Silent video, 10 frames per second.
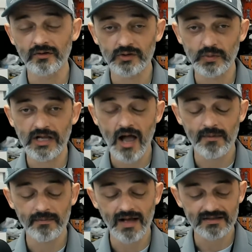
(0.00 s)
through a
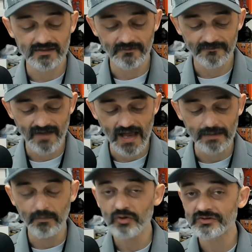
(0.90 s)
common box and
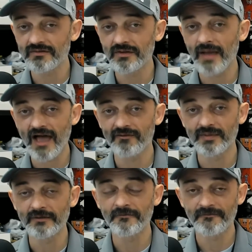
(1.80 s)
find. Most of them have
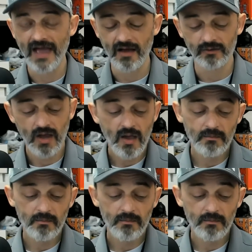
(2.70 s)
been found.